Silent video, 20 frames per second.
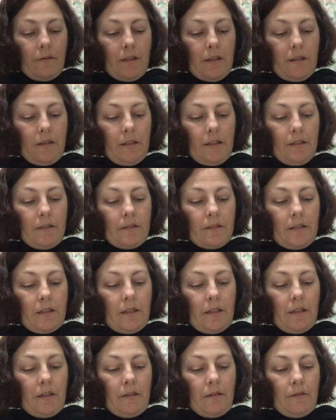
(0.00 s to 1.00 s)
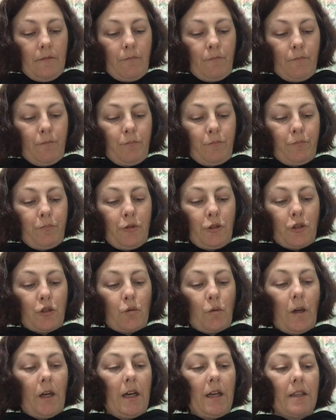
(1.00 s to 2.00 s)
Then there's the
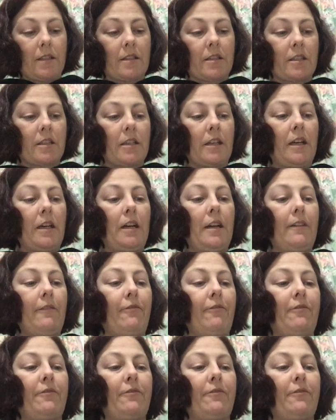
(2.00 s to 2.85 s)
bourgeois scarf.